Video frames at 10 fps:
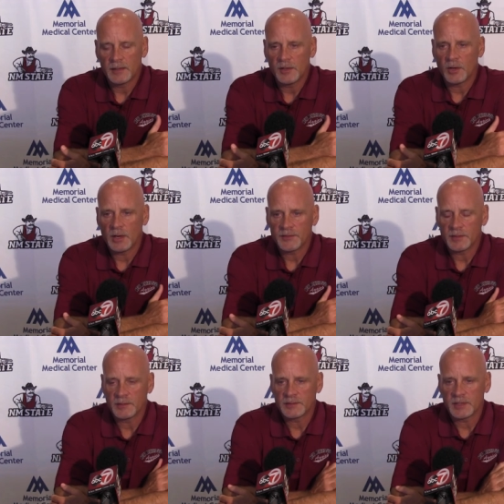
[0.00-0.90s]
You know, I
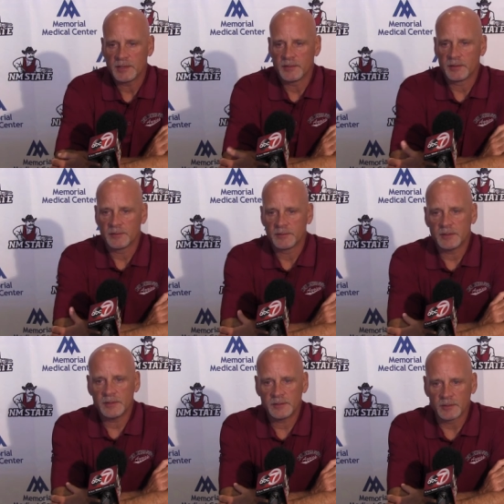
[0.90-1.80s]
think to tell you,
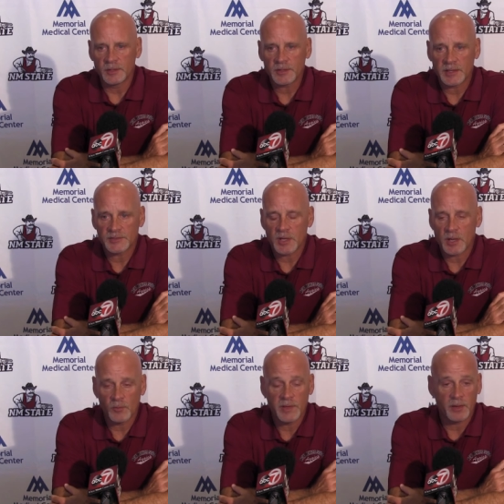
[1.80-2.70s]
the look that I
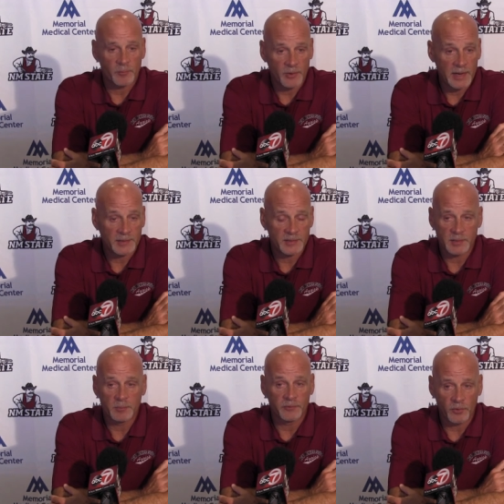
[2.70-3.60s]
saw all week in
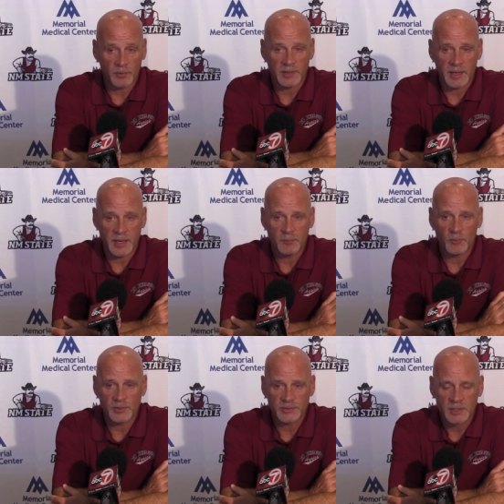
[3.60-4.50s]
practice and before the game
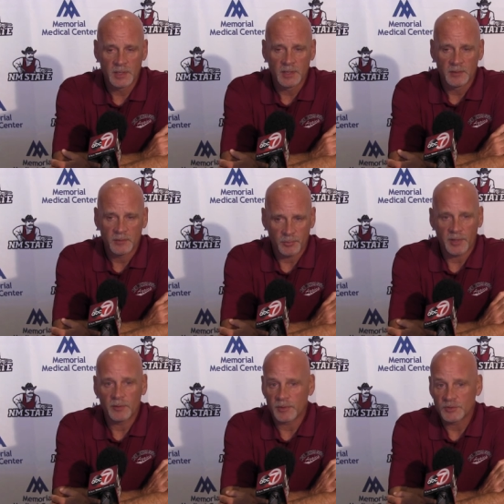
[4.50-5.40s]
was they're
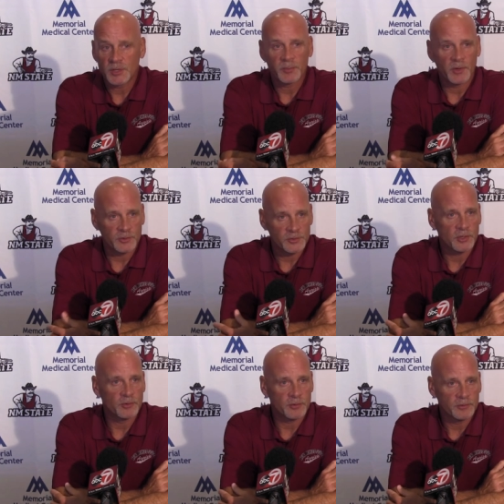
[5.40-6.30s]
playing with a chip on their
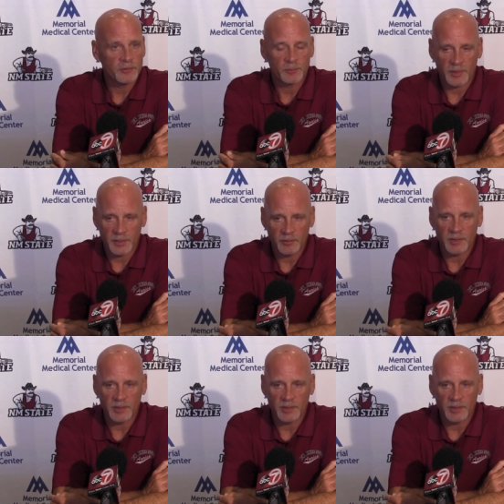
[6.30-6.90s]
shoulder. They're playing